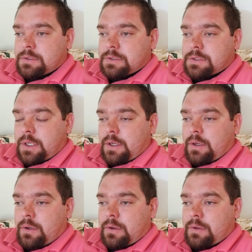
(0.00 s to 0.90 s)

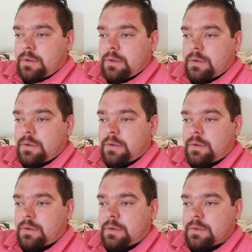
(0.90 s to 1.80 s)
So,
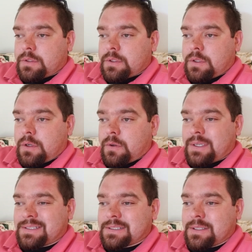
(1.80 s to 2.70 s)

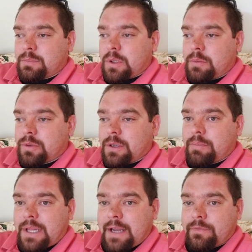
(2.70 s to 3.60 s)
it's the appropriate
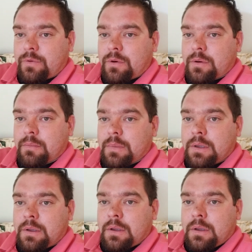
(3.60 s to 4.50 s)
platform,
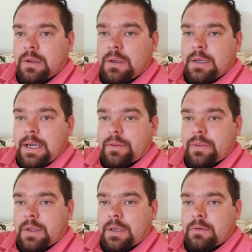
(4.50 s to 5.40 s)
I
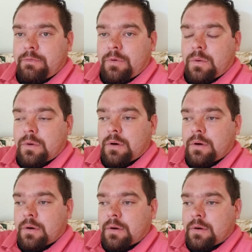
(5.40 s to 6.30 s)
think,
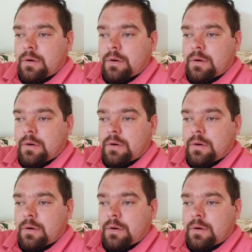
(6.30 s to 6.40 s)
for